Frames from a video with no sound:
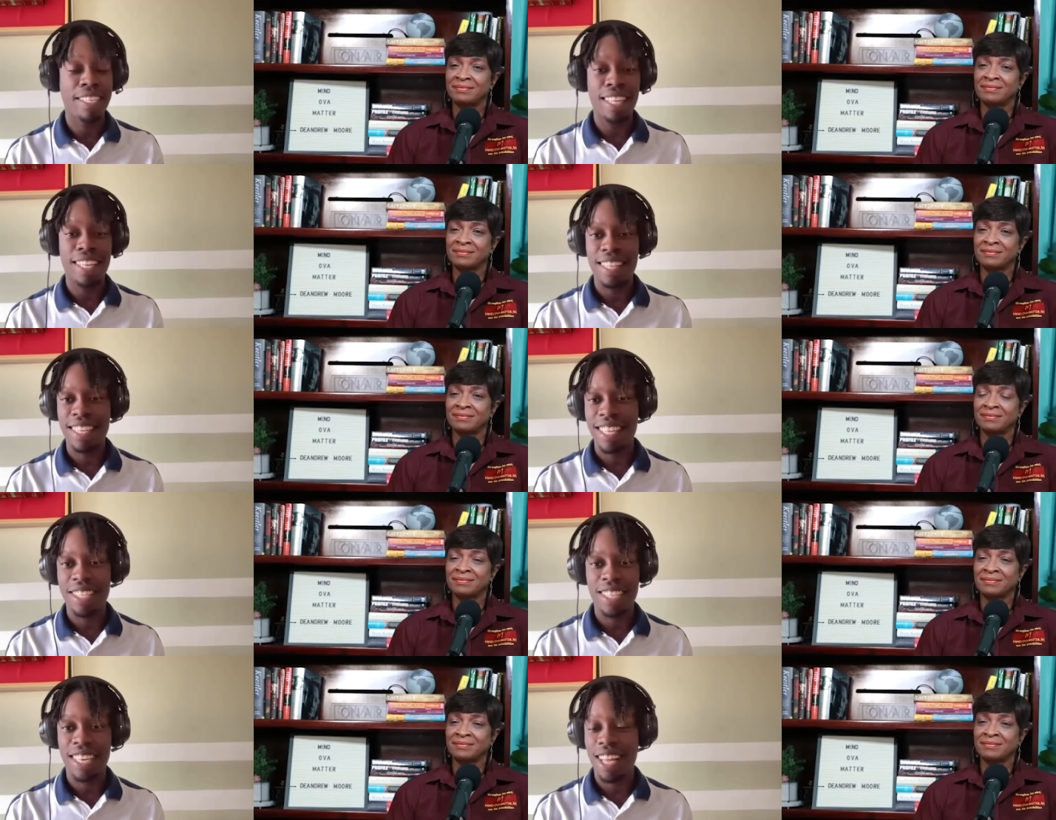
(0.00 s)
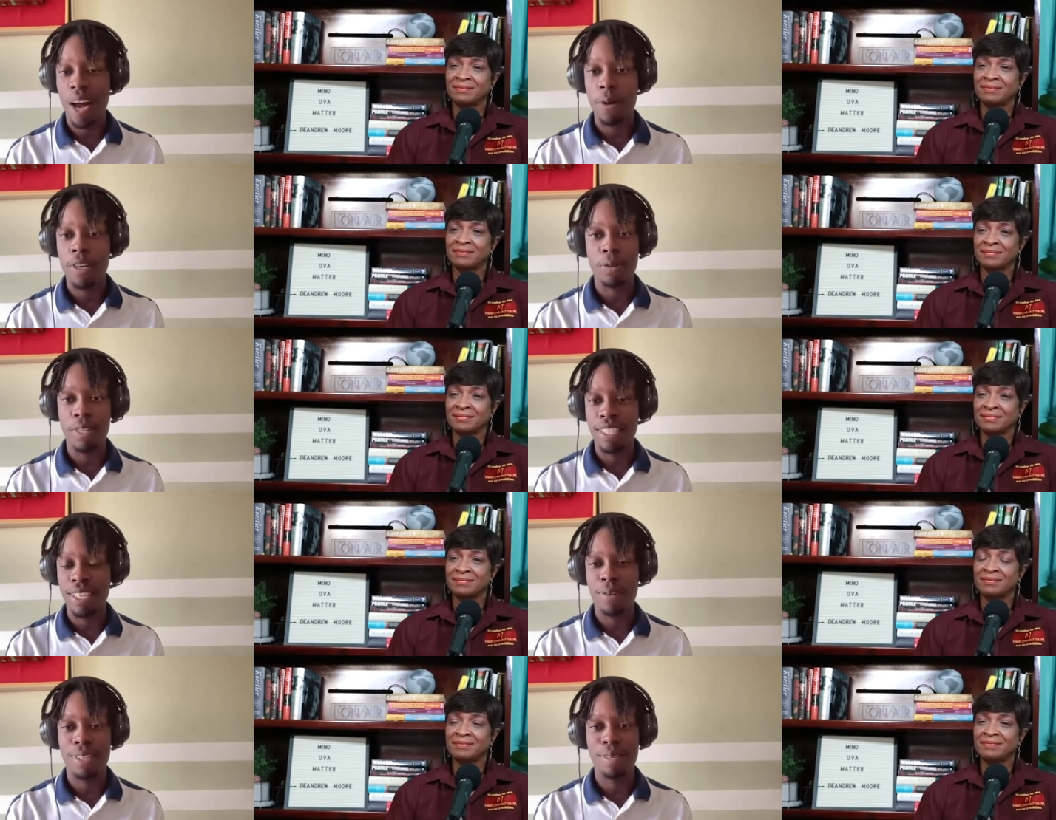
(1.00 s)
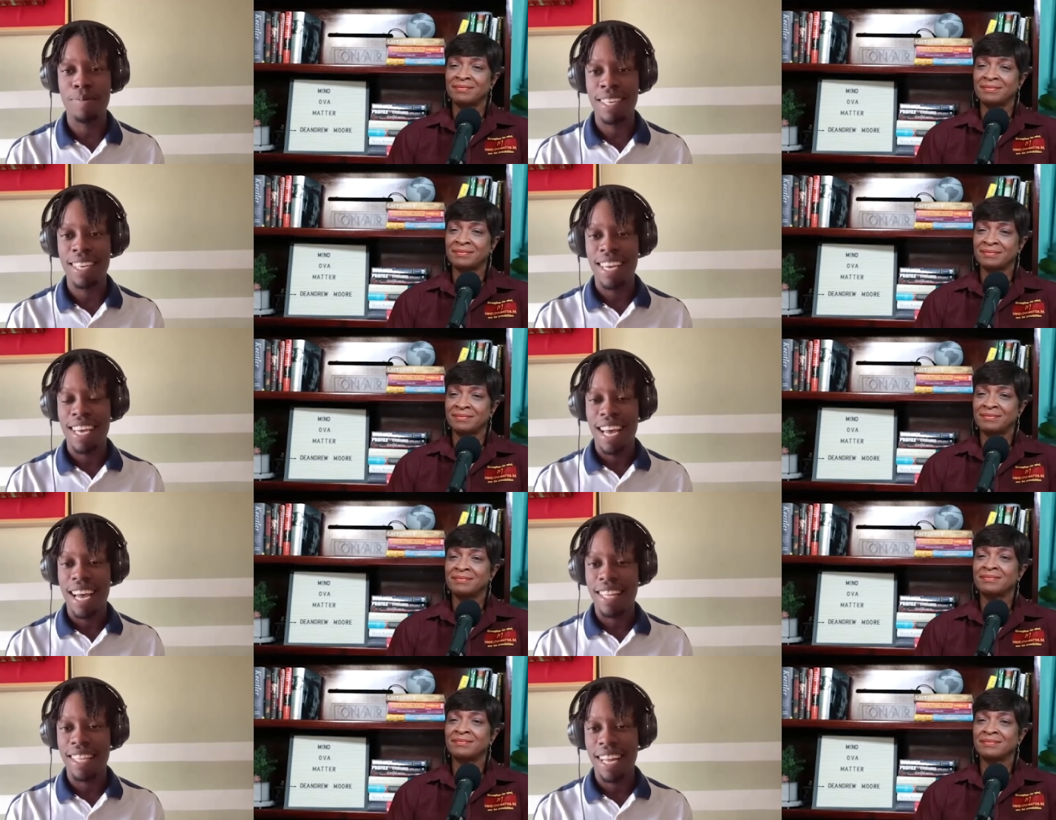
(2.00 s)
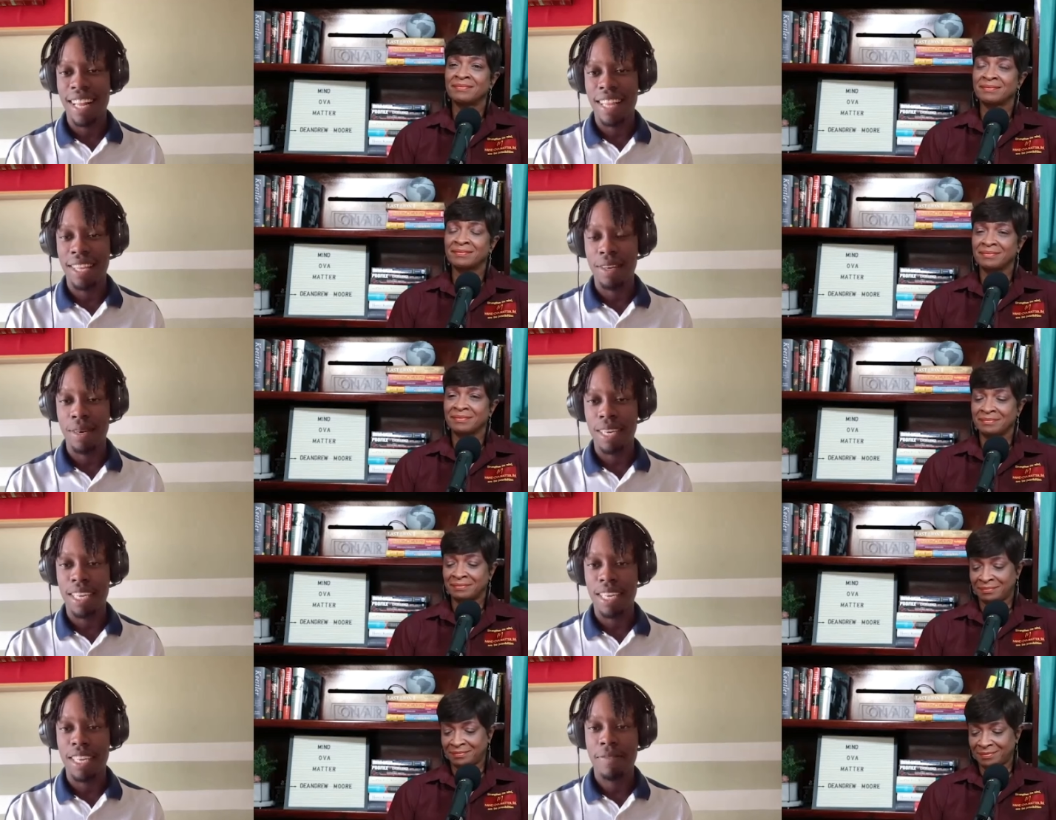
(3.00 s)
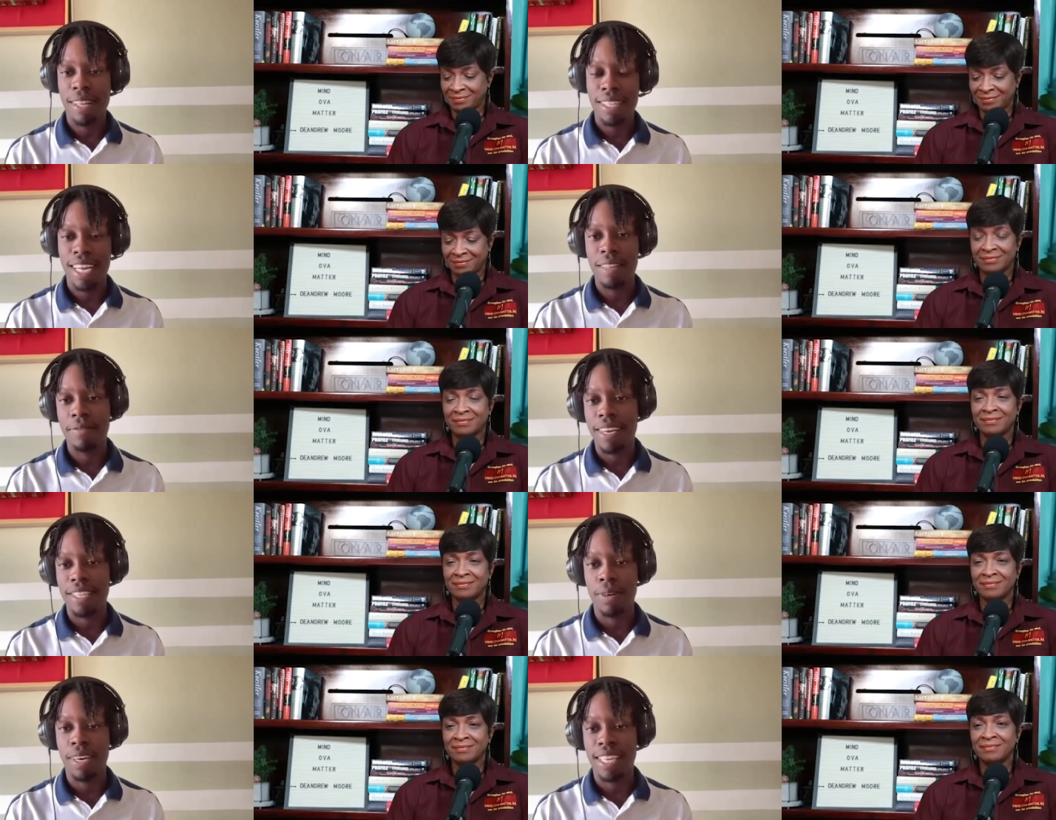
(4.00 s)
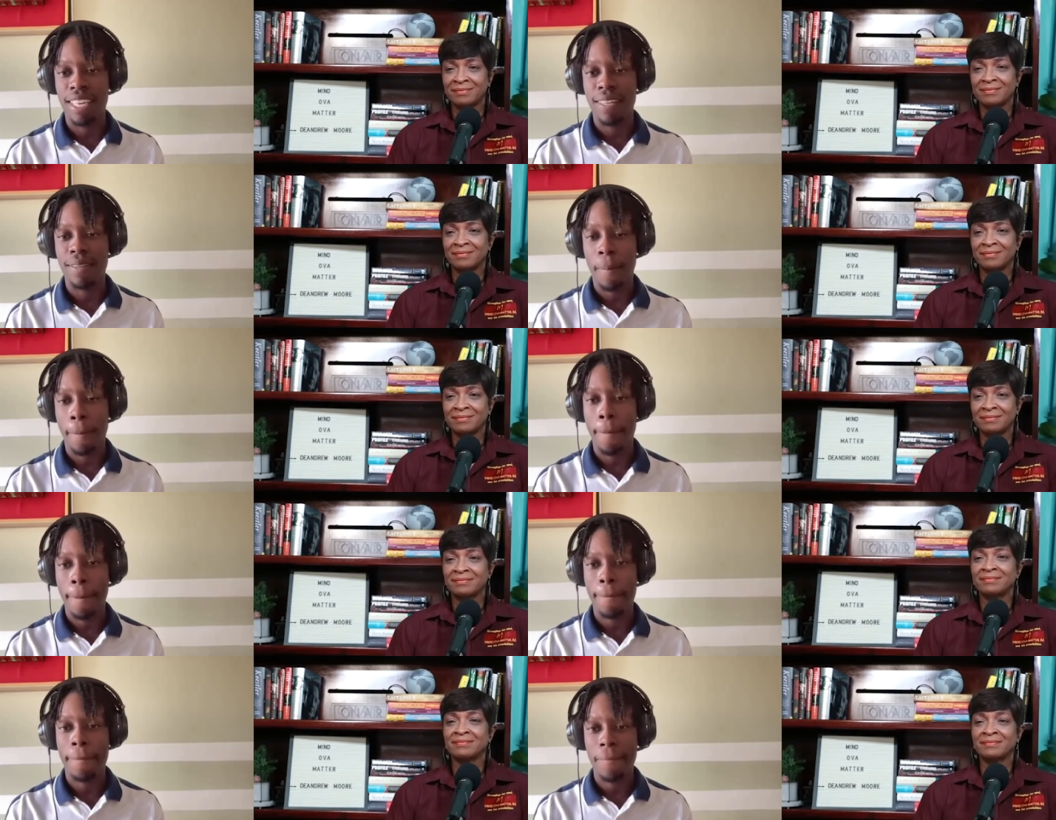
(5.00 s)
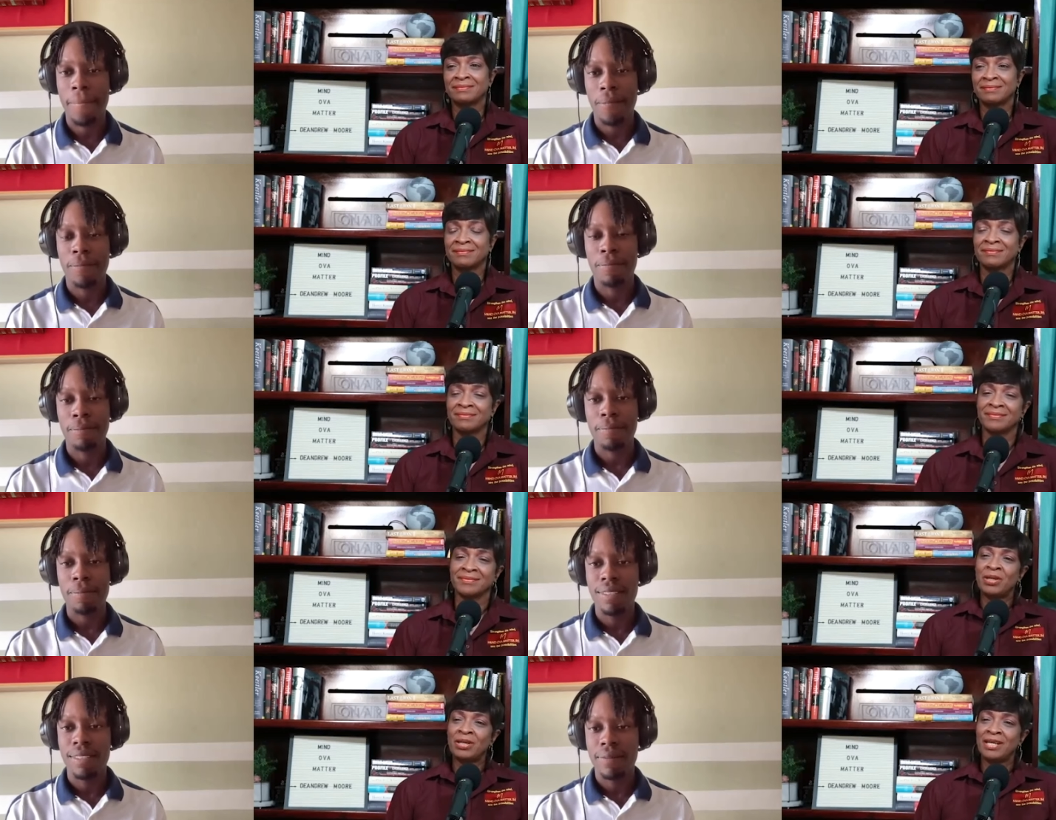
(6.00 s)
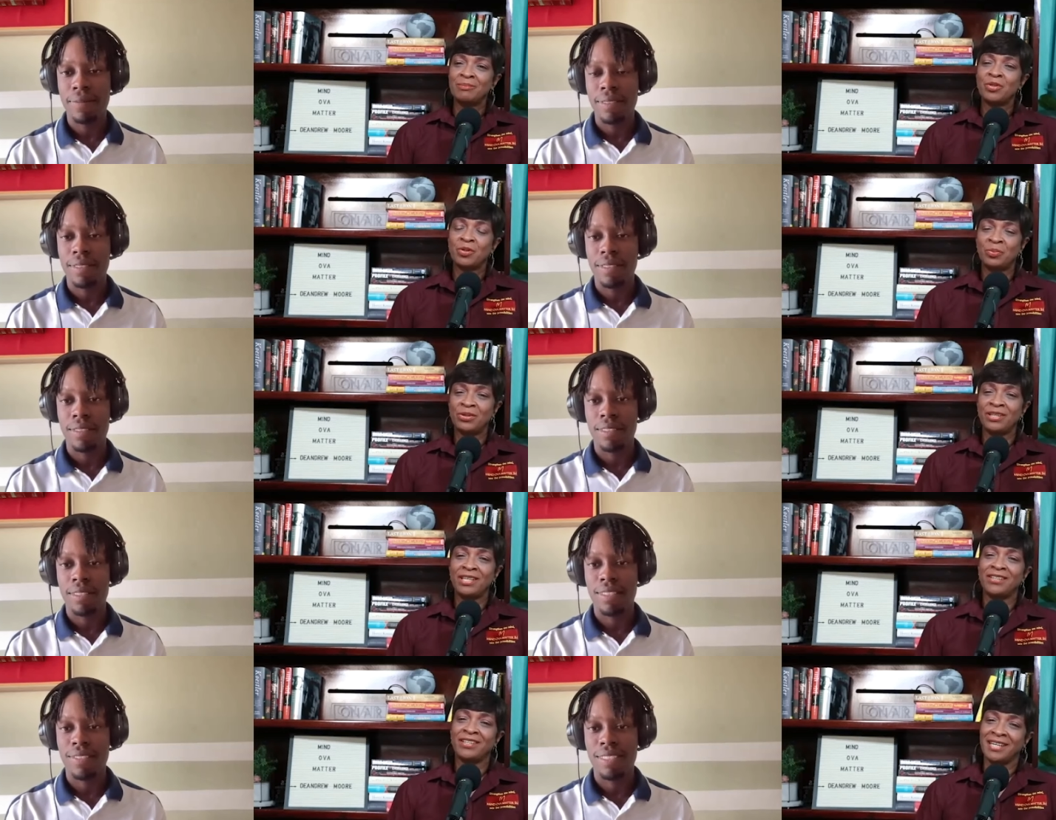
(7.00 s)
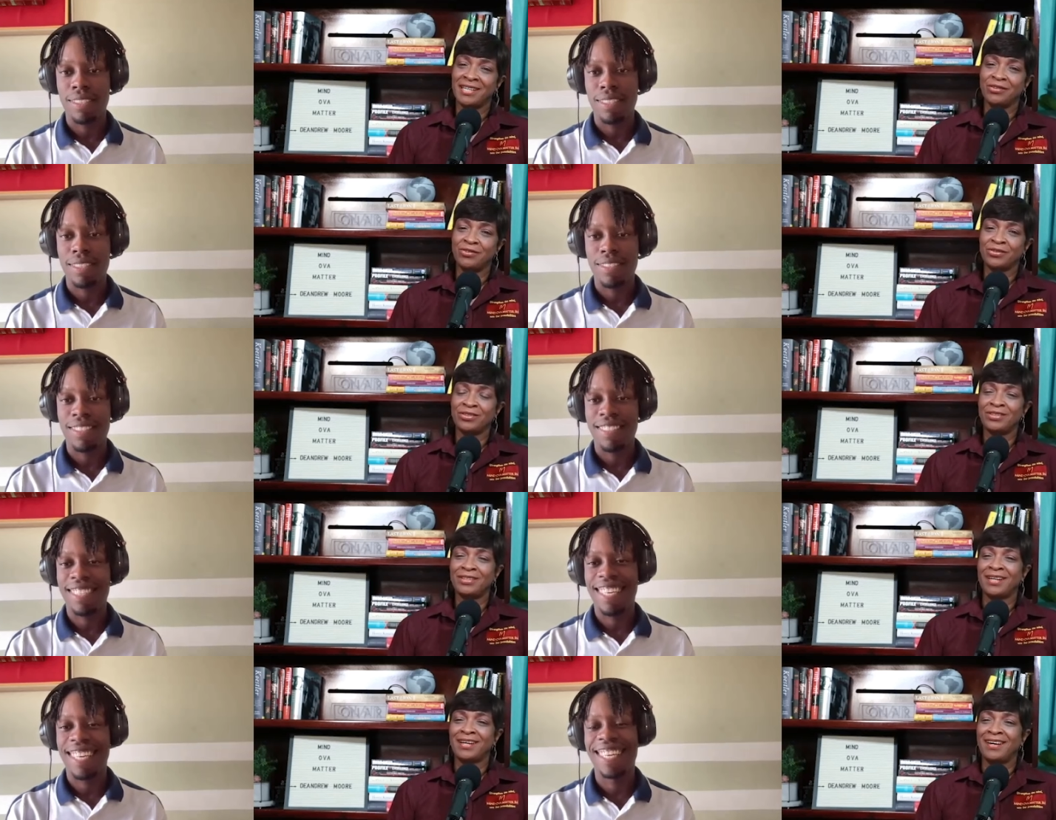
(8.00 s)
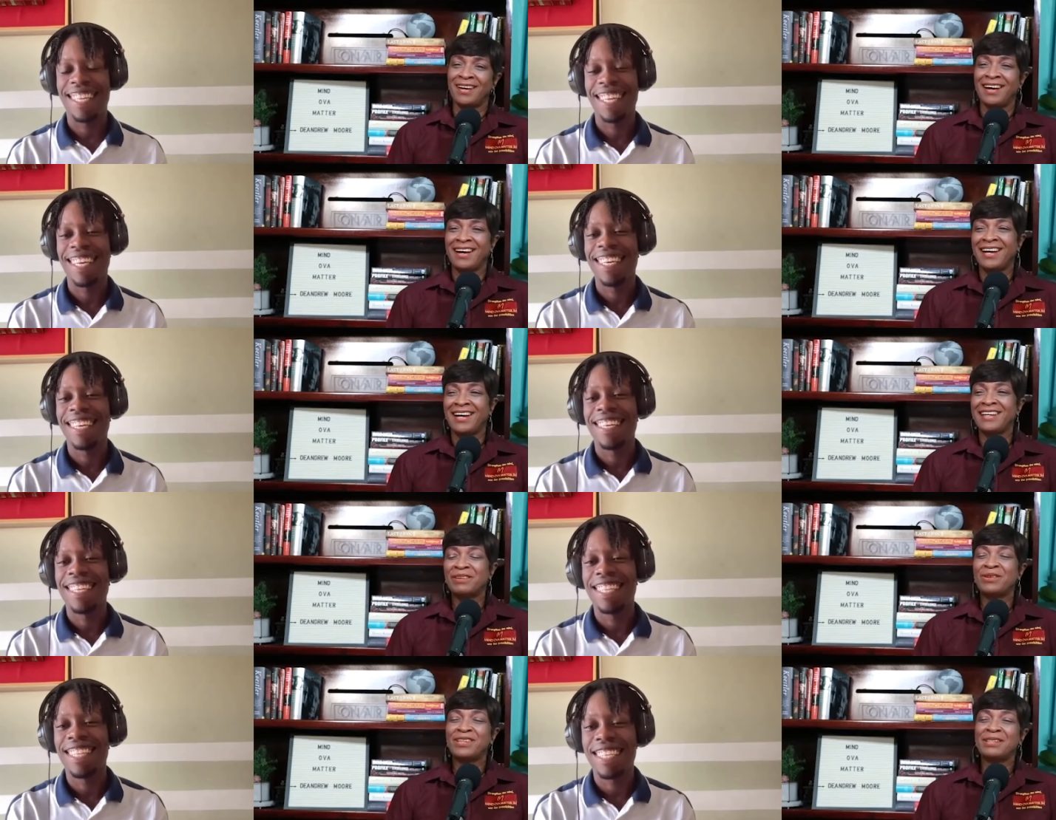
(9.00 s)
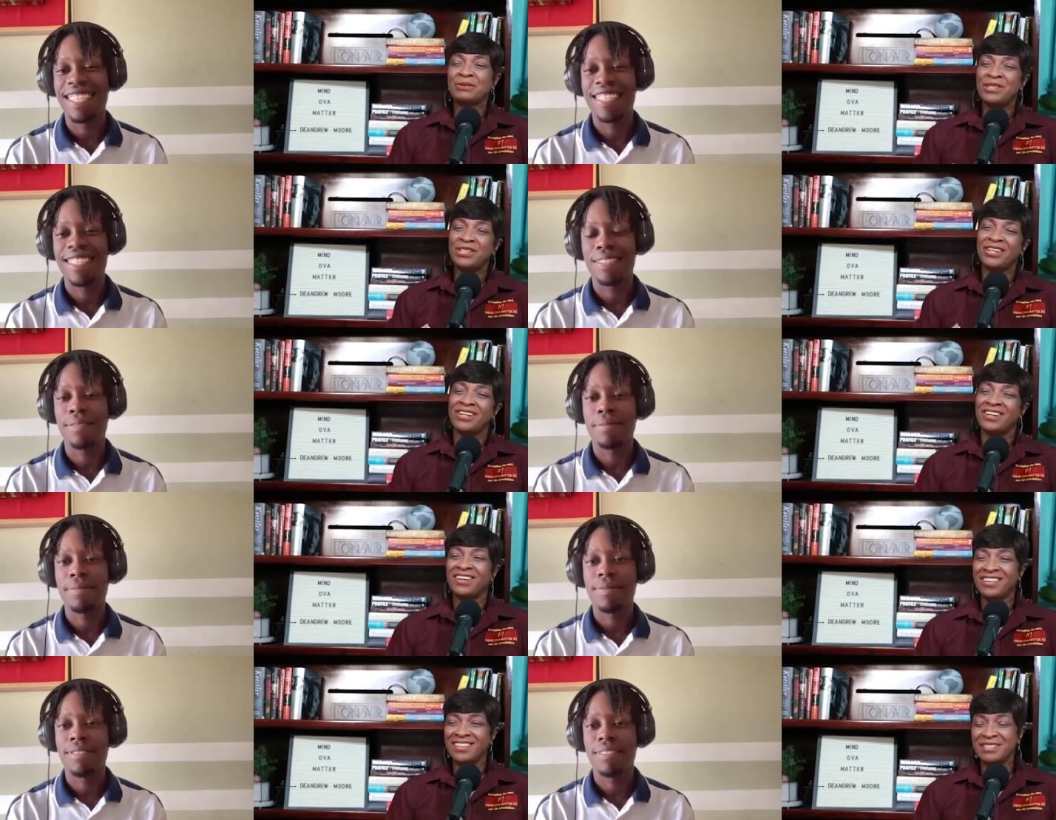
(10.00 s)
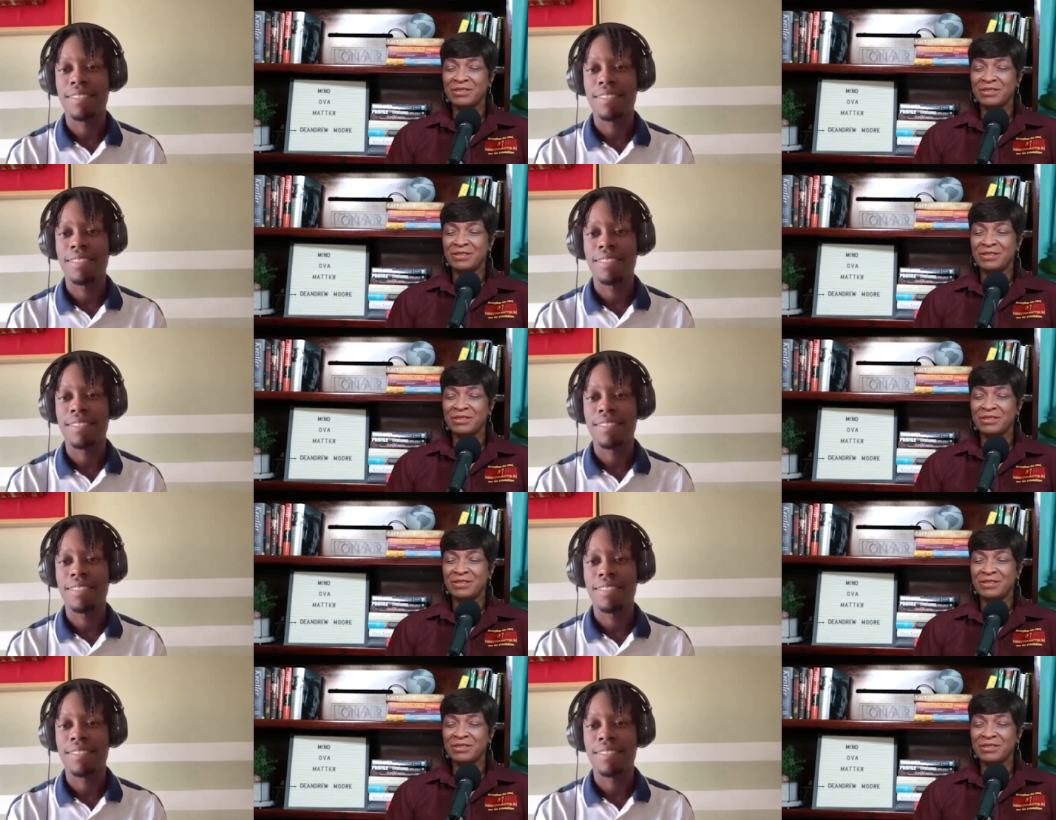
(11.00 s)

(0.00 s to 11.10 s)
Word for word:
Speaker 1: there's anything else, you can always reach out to me and uh, you know give a little advice where I can.
Speaker 2: Mm-hmm. Well, I am so proud of you, DeAndrew, and I want to wish you all the